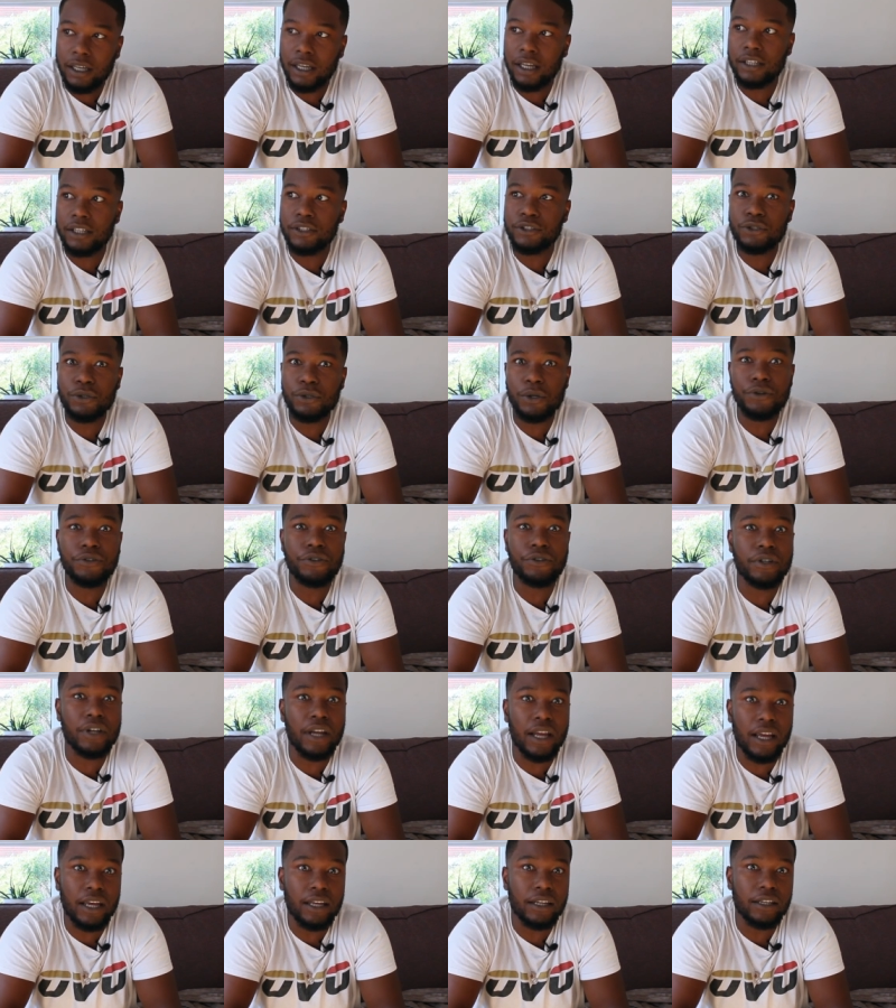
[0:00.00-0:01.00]
and
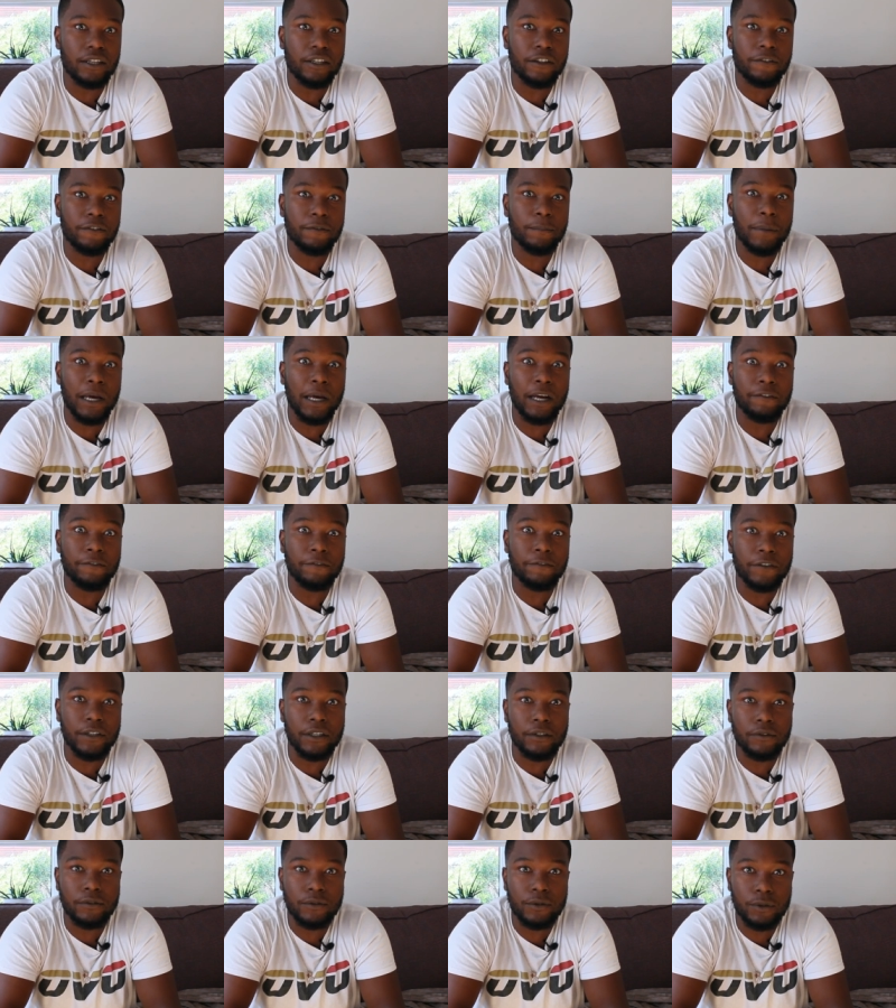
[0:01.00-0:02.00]
280
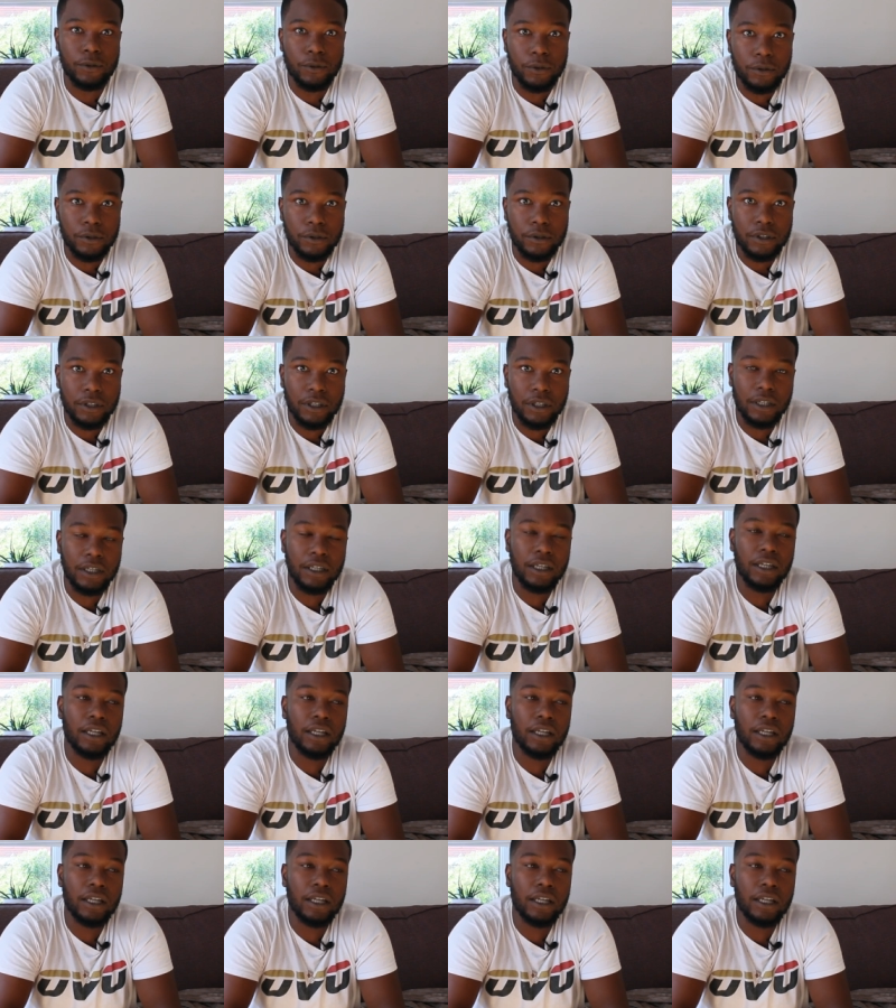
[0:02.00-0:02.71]
pound-feet of torque.